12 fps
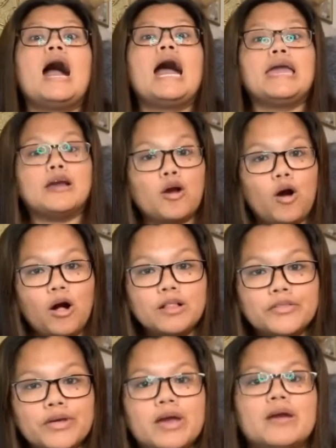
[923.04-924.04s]
I
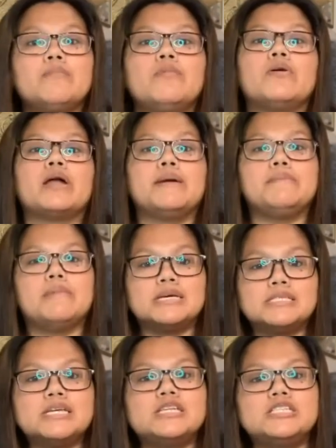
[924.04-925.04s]
call them or I
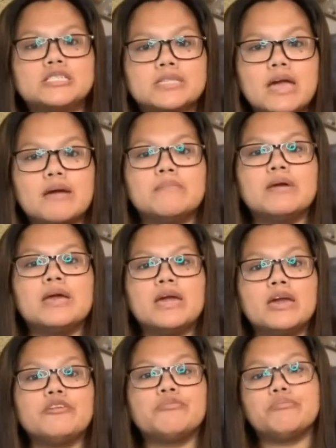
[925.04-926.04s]
message them
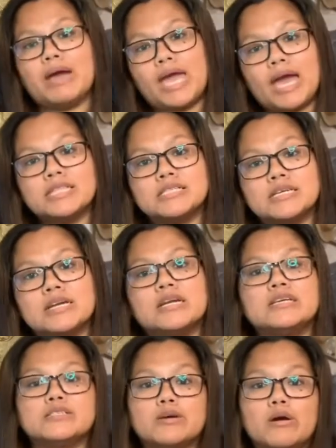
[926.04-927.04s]
if my answer
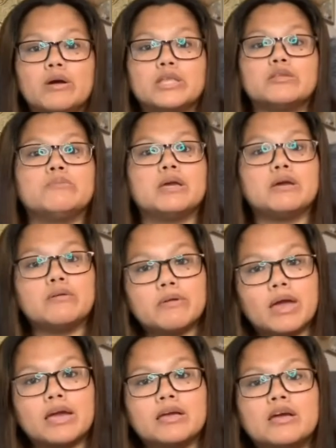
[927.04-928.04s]
is going to be
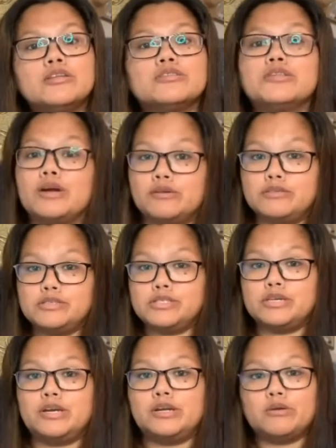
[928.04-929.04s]
correct to the
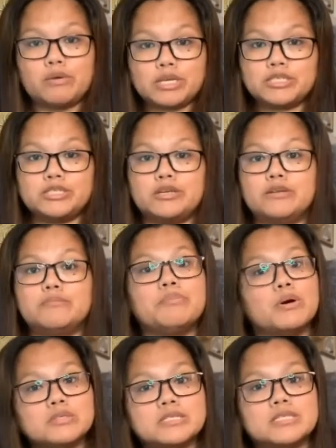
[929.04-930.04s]
concerned question
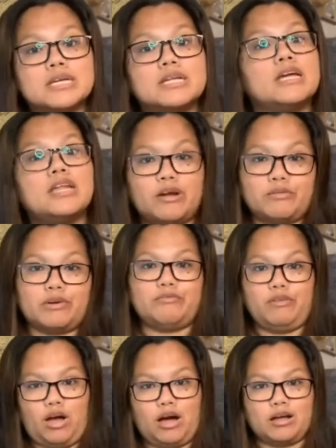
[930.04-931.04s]
posted in our
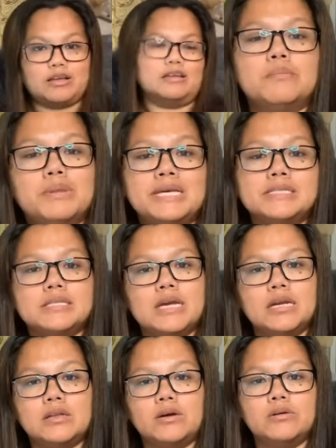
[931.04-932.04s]
blog. Please
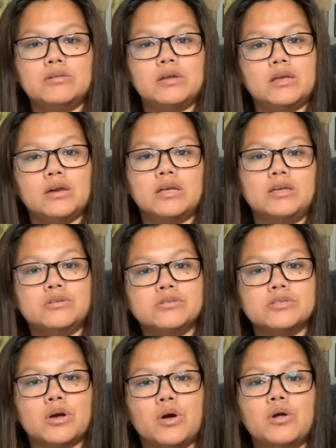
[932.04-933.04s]
take note that you can
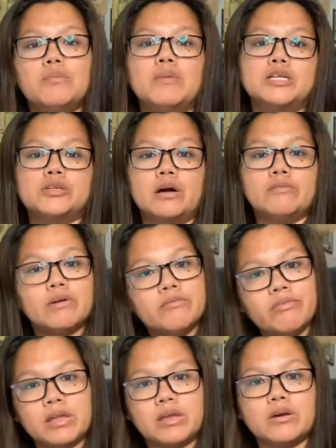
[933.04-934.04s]
use all my travel
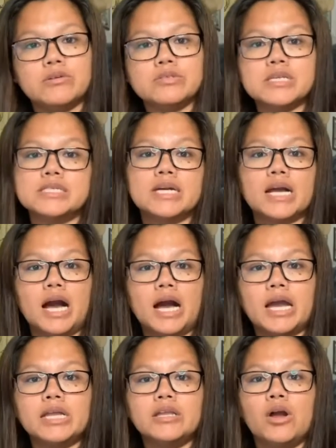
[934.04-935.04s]
videos as a guide